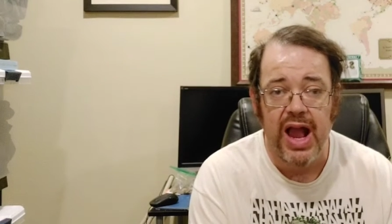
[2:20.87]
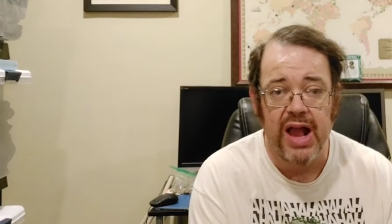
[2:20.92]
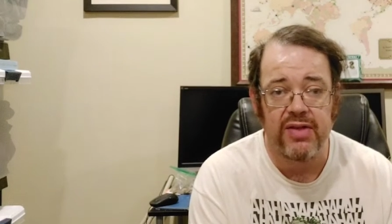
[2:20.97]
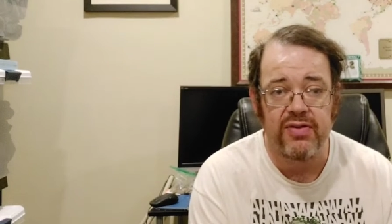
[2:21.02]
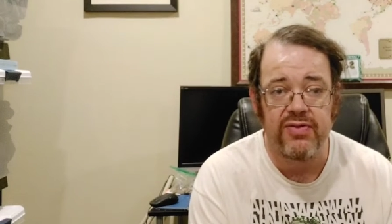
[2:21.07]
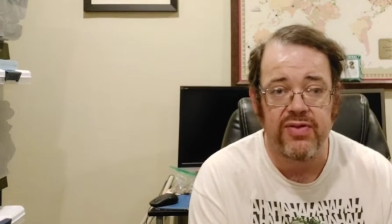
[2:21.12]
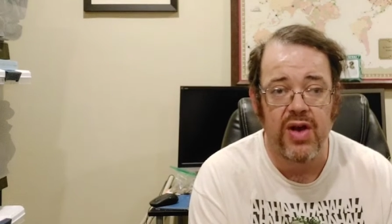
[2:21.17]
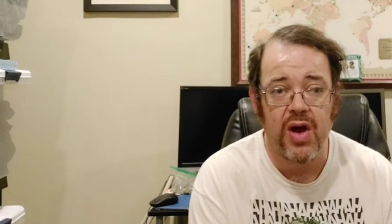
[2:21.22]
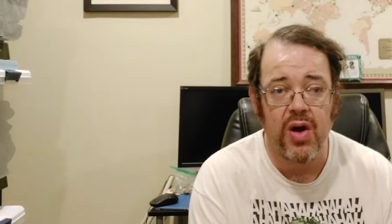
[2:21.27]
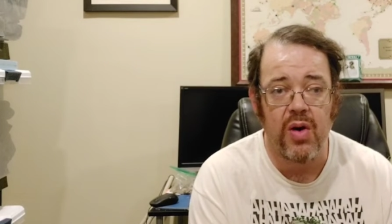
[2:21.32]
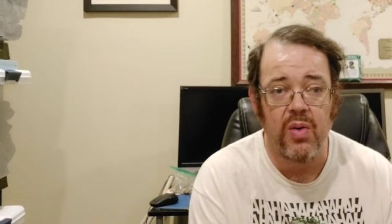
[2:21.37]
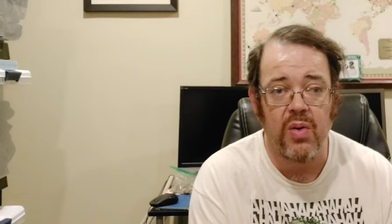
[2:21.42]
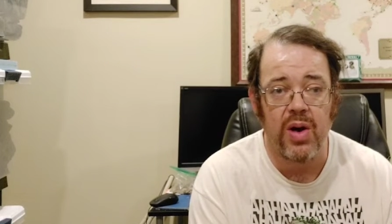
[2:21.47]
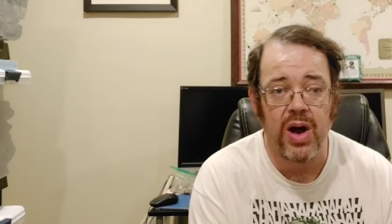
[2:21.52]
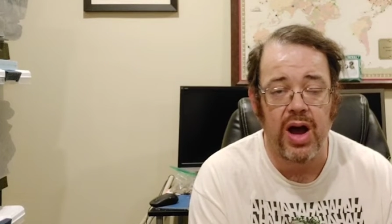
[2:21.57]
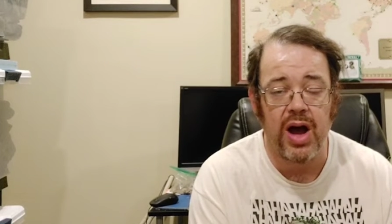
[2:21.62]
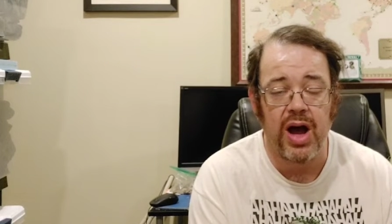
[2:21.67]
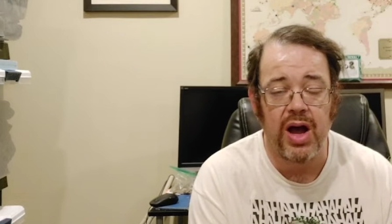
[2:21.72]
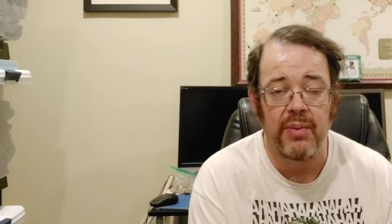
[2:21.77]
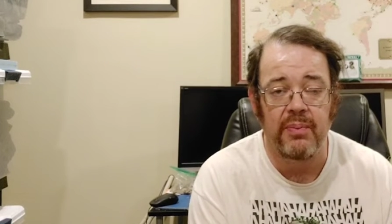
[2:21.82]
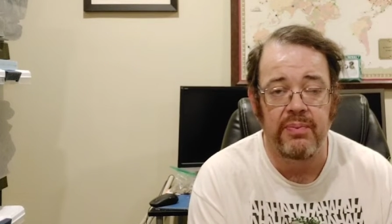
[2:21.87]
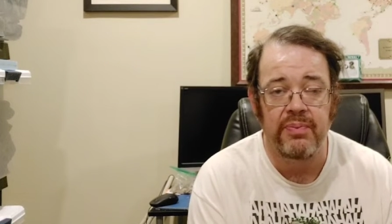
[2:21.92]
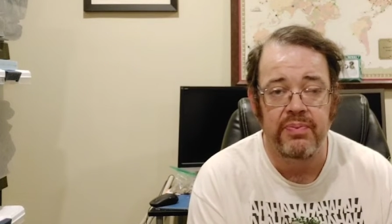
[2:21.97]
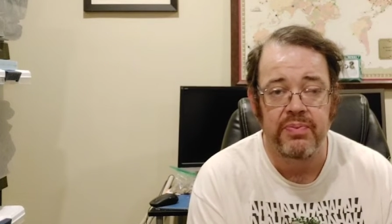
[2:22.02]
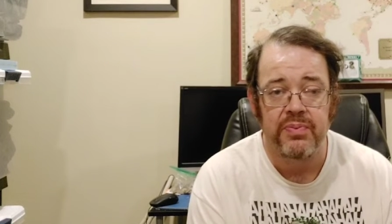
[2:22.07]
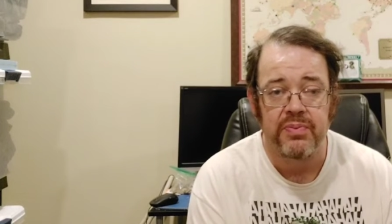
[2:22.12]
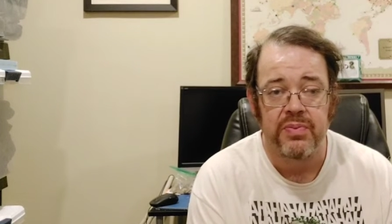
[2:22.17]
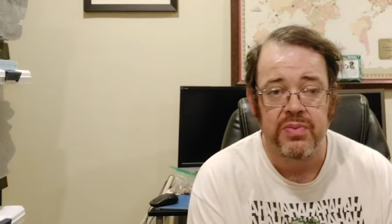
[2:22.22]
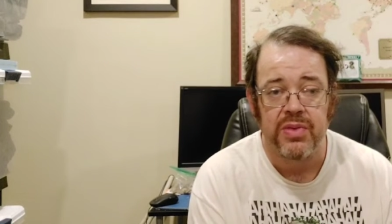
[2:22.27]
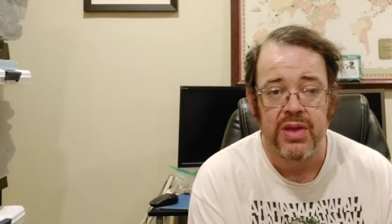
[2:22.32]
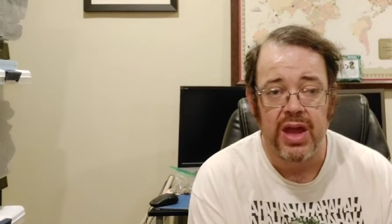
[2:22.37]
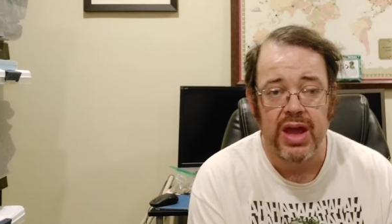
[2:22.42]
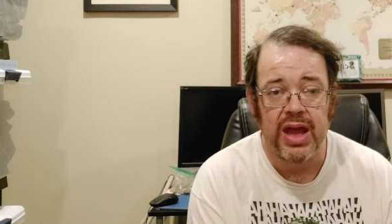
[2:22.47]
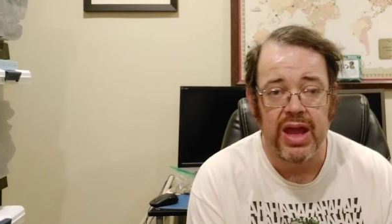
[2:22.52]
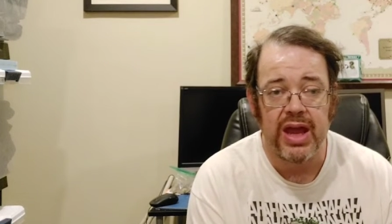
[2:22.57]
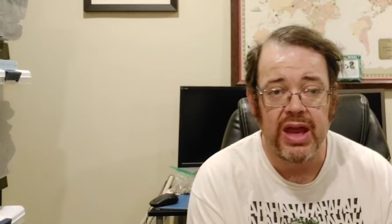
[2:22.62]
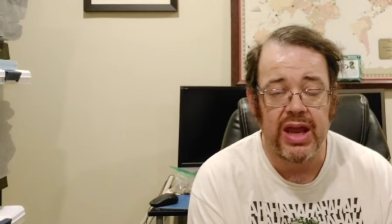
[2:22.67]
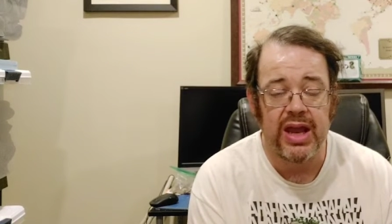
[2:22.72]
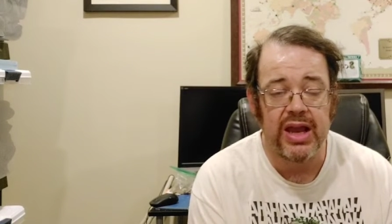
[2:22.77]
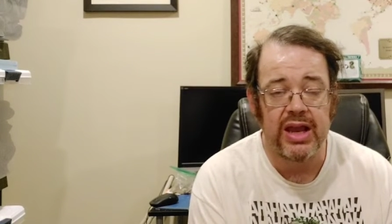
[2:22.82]
And so um,
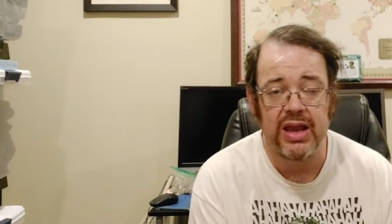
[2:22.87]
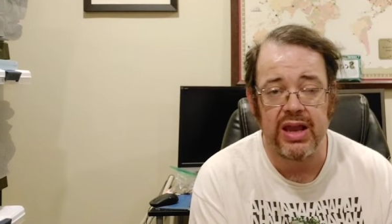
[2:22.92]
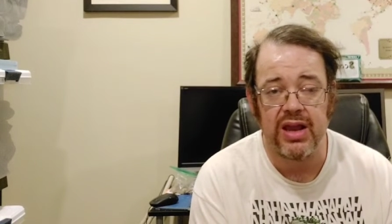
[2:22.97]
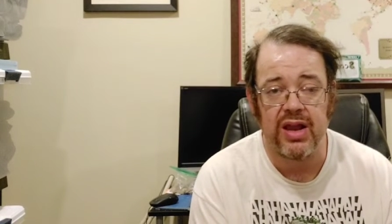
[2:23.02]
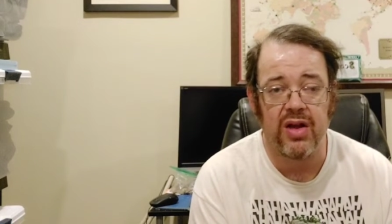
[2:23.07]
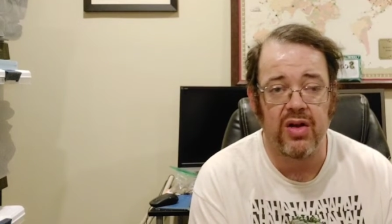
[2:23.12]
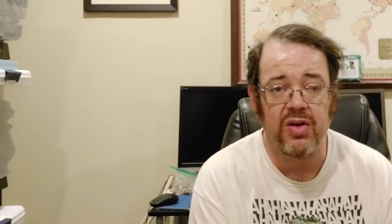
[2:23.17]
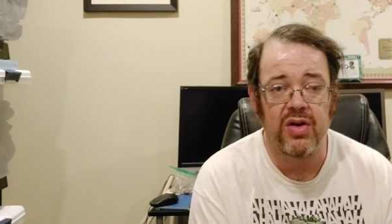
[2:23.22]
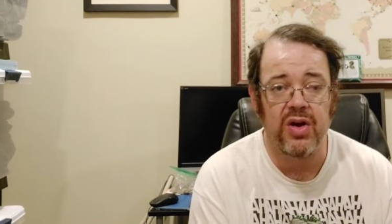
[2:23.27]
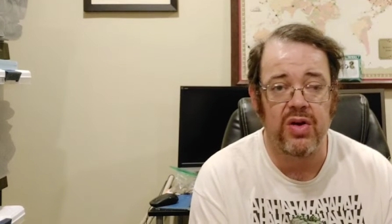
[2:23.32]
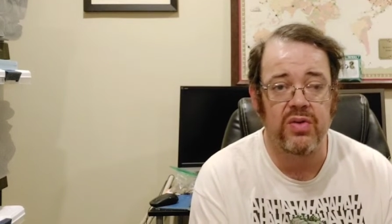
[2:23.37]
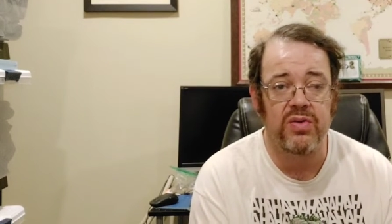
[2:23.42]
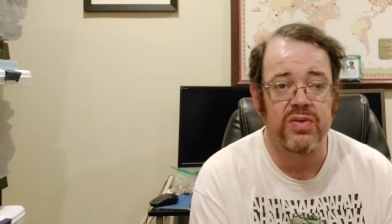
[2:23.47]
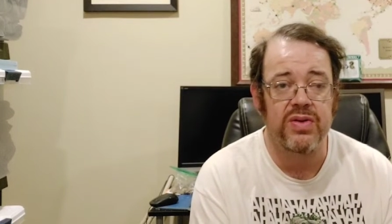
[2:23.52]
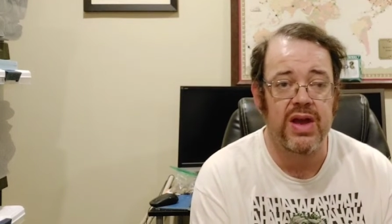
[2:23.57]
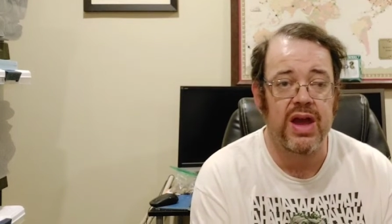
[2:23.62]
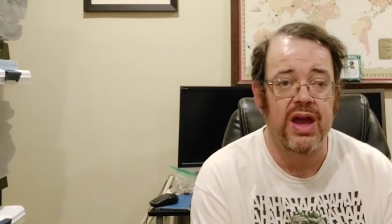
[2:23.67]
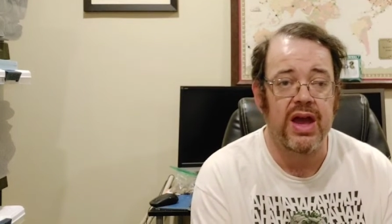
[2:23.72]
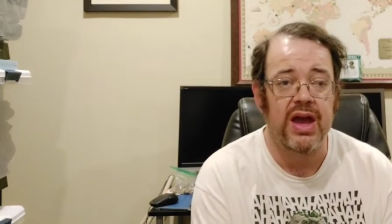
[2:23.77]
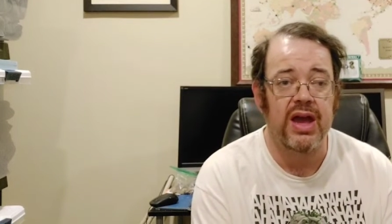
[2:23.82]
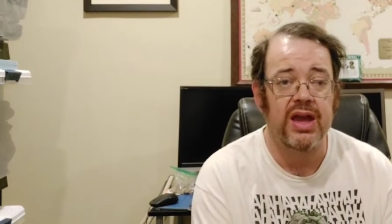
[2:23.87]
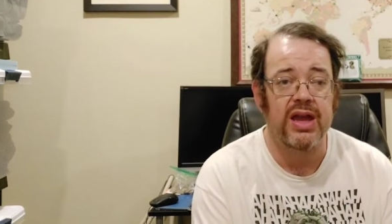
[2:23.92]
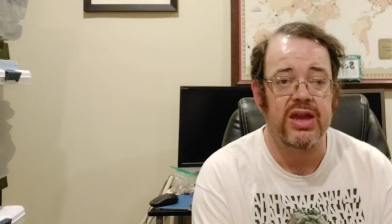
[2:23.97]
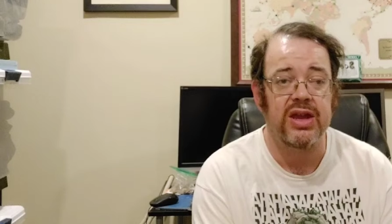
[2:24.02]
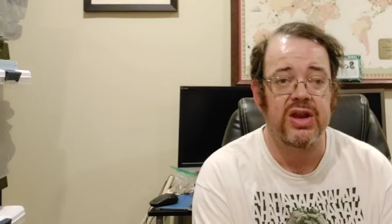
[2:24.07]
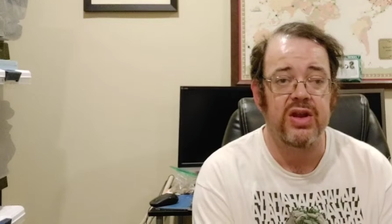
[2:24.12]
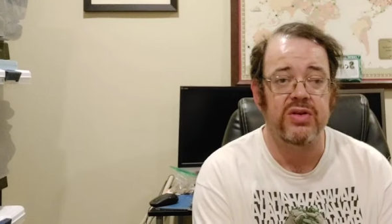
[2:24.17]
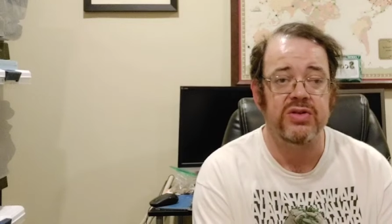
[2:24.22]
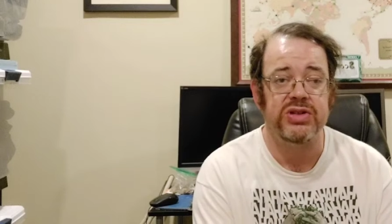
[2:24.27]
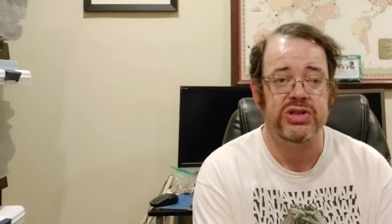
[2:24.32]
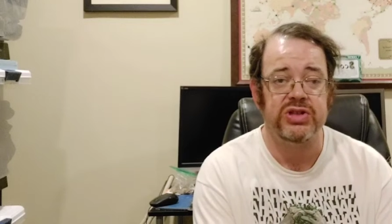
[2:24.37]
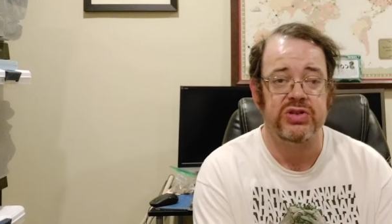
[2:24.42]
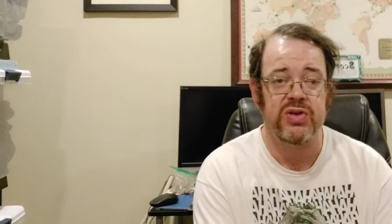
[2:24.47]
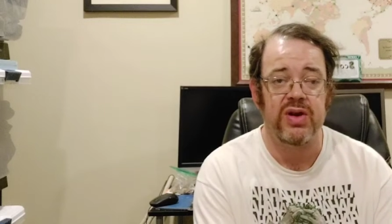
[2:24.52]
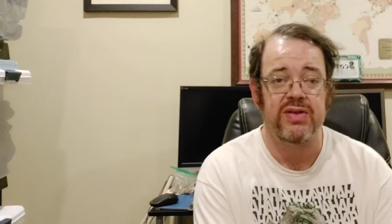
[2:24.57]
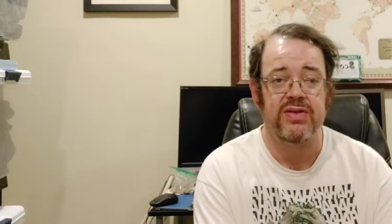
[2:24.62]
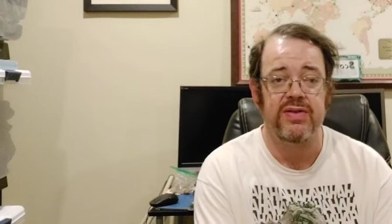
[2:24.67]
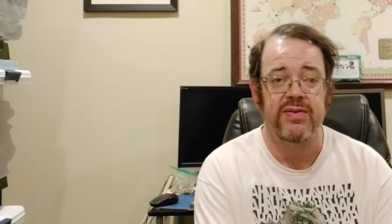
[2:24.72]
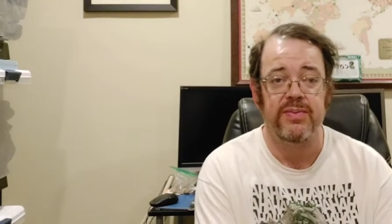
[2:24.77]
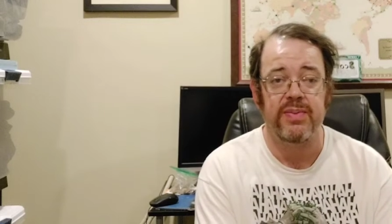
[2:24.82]
it, it, all goes, uh, you know, just
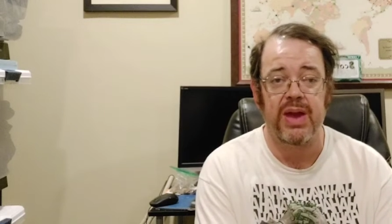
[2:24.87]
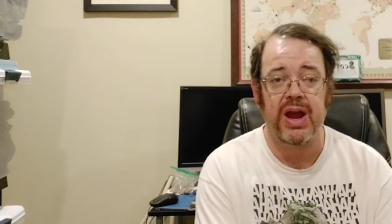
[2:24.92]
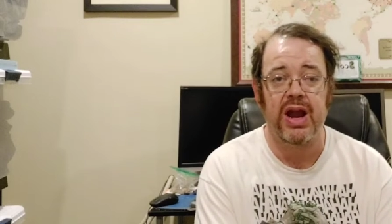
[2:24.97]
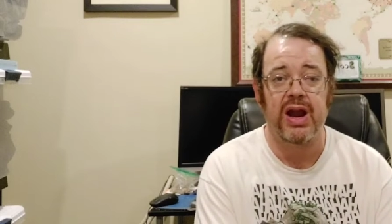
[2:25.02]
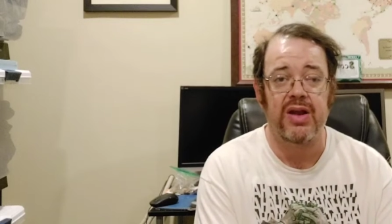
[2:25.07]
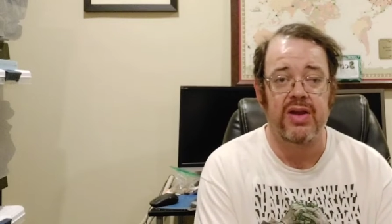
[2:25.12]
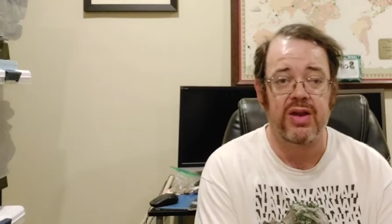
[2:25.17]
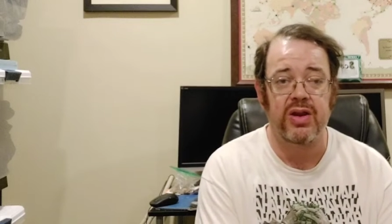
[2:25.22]
crazy from there.